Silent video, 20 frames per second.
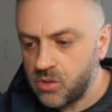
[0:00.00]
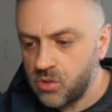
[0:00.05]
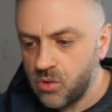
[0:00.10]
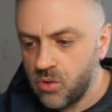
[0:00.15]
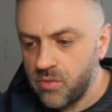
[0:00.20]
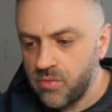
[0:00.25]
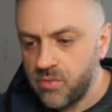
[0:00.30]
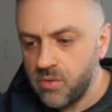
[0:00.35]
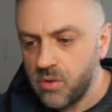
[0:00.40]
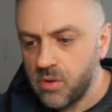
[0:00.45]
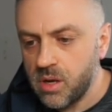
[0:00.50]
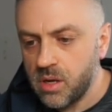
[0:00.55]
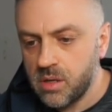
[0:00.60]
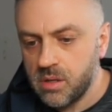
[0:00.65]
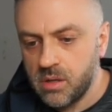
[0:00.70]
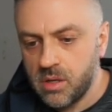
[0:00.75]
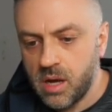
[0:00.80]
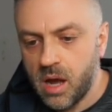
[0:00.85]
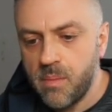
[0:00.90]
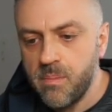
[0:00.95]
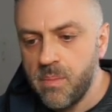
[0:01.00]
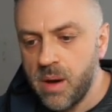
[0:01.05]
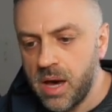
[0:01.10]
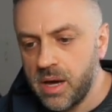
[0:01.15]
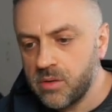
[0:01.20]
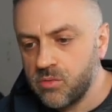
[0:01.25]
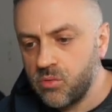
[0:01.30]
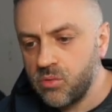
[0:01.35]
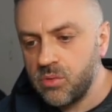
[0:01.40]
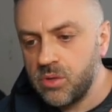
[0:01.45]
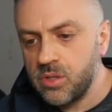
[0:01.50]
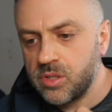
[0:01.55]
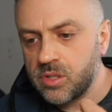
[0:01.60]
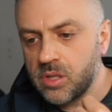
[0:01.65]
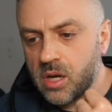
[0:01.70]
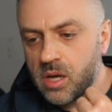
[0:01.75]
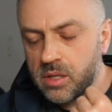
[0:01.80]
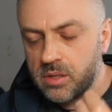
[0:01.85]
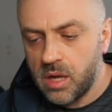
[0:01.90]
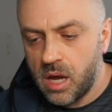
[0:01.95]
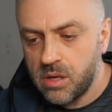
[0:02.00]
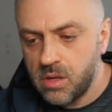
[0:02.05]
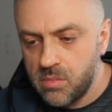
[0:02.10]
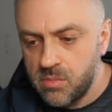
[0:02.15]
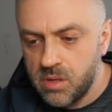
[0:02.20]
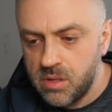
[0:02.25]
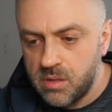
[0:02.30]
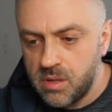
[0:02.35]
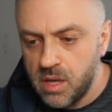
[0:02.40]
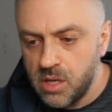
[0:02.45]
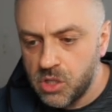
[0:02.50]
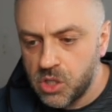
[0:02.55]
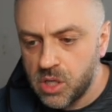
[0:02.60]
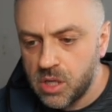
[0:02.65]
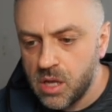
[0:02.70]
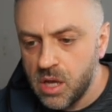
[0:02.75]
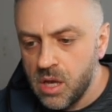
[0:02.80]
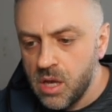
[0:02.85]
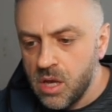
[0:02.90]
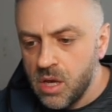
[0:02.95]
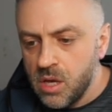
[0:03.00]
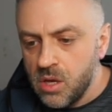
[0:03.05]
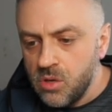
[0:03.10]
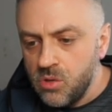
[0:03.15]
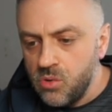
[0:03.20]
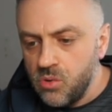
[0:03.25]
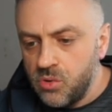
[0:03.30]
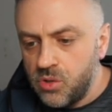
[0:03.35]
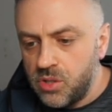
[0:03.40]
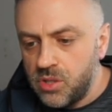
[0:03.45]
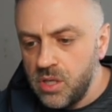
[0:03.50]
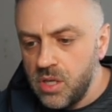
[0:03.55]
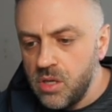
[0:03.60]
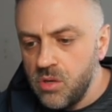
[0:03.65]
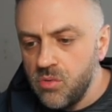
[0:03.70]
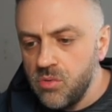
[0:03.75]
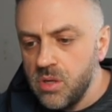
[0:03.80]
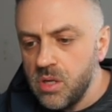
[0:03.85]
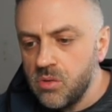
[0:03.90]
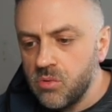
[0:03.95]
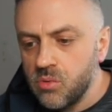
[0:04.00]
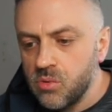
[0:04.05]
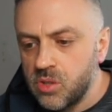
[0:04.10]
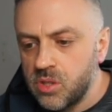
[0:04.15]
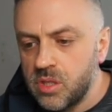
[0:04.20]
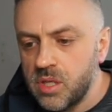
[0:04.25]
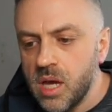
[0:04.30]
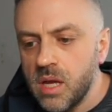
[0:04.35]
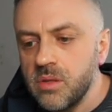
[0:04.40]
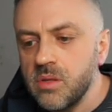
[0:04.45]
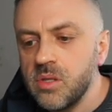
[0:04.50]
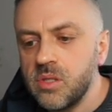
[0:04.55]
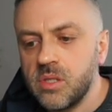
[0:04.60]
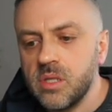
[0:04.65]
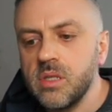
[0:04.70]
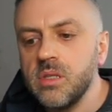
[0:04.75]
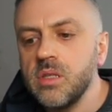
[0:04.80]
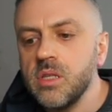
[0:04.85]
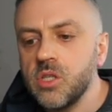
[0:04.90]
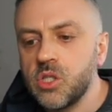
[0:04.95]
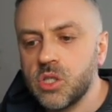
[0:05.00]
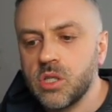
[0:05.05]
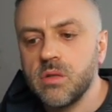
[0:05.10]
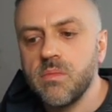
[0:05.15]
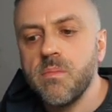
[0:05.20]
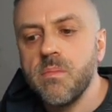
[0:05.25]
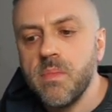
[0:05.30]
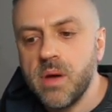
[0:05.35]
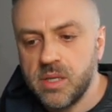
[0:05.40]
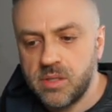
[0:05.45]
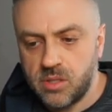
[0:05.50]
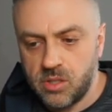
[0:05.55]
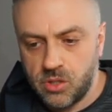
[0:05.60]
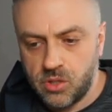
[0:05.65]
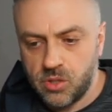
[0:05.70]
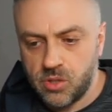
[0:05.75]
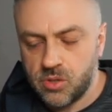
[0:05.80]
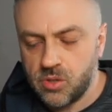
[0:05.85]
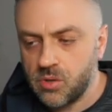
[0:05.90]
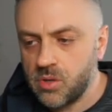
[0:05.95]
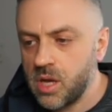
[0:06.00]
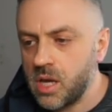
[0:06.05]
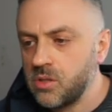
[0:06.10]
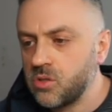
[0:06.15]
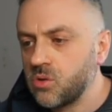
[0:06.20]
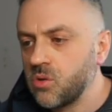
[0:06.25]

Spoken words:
So if you come back to this documentation, you see you need to send these initial messages, okay?